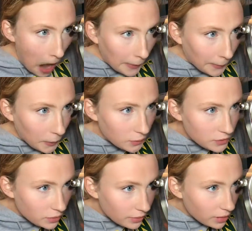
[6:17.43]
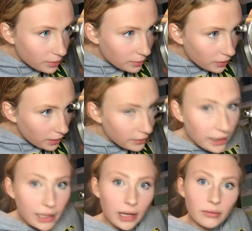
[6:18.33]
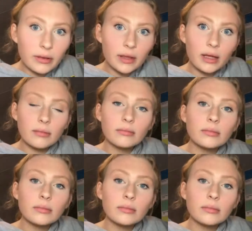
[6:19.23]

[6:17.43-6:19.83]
I told so many people I would hang out with them.